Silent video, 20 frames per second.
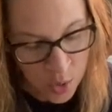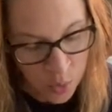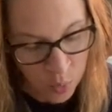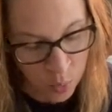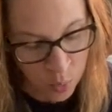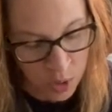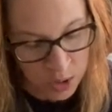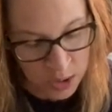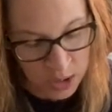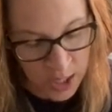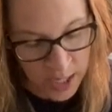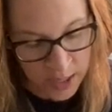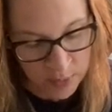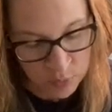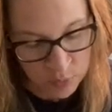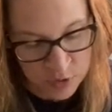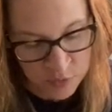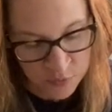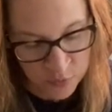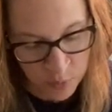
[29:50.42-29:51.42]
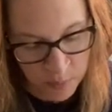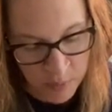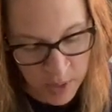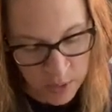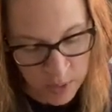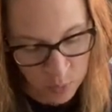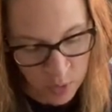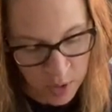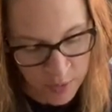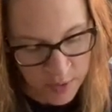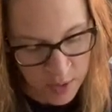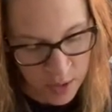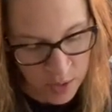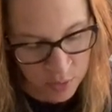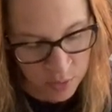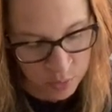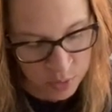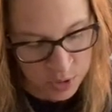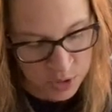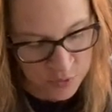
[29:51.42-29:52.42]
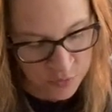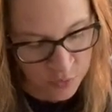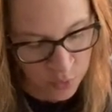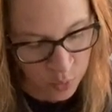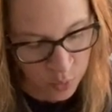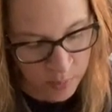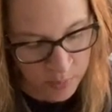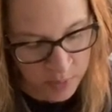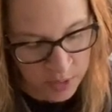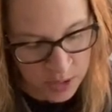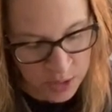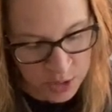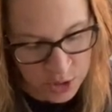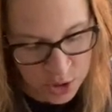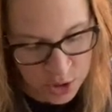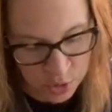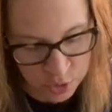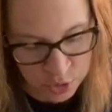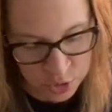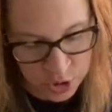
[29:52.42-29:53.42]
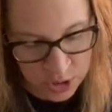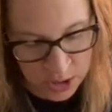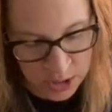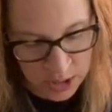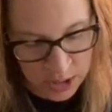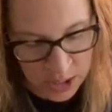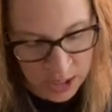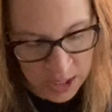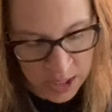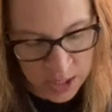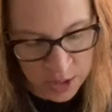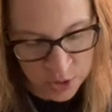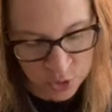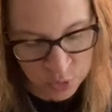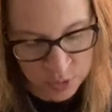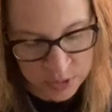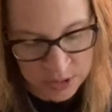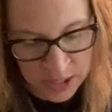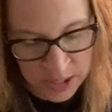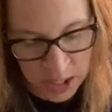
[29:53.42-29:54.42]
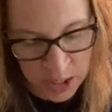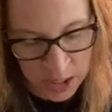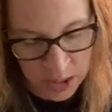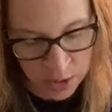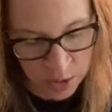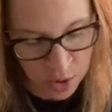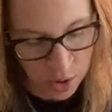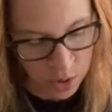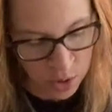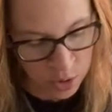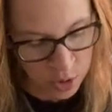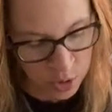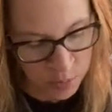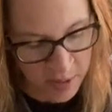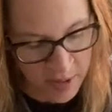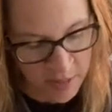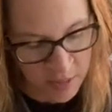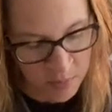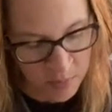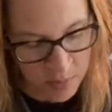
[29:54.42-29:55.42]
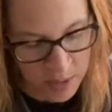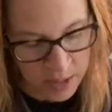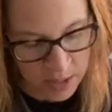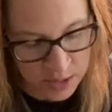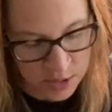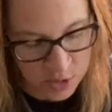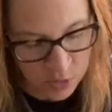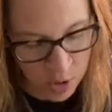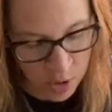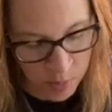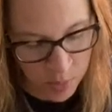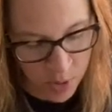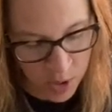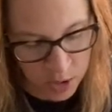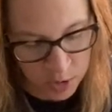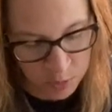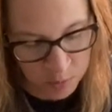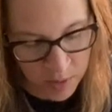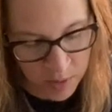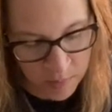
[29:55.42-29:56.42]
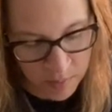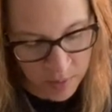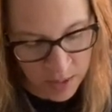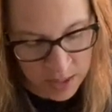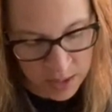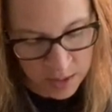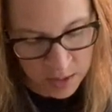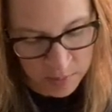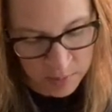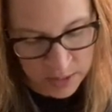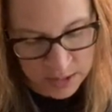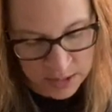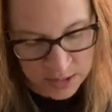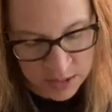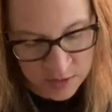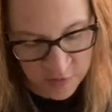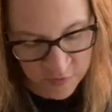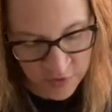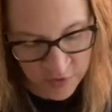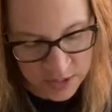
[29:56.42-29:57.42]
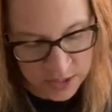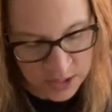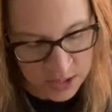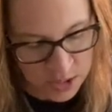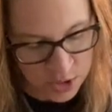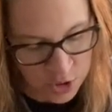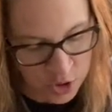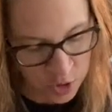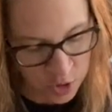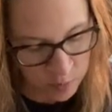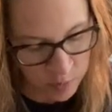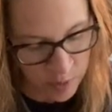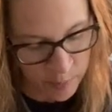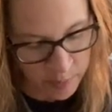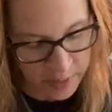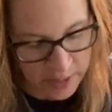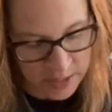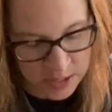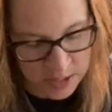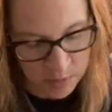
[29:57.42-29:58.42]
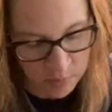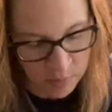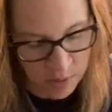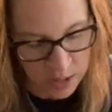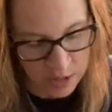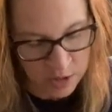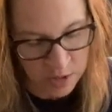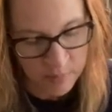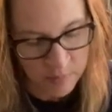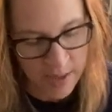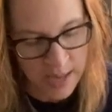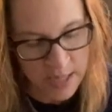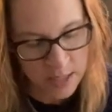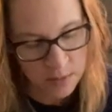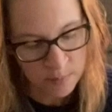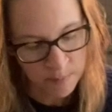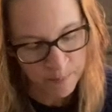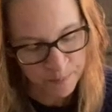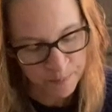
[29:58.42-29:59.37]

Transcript: One line was for men while the other was for women and children. Each was getting longer by the minute, so I parked my bike against the fence and took my place among the men.